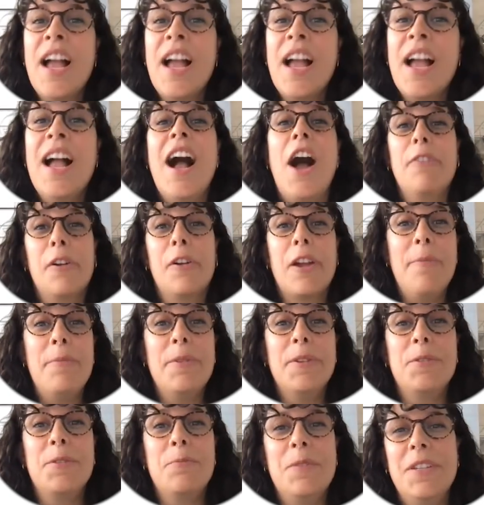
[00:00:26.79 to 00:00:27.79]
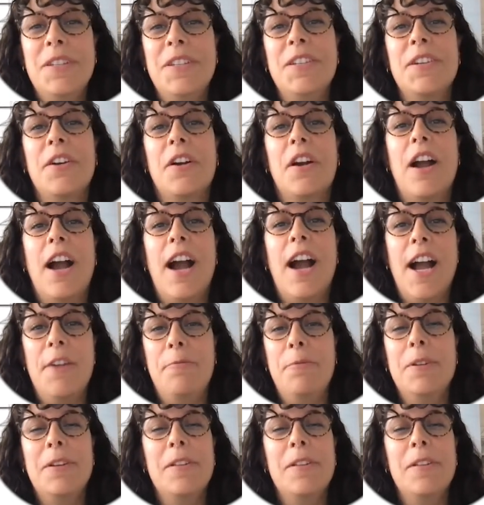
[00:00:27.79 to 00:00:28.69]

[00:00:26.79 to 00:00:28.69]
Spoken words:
I'm very happy to be here. I've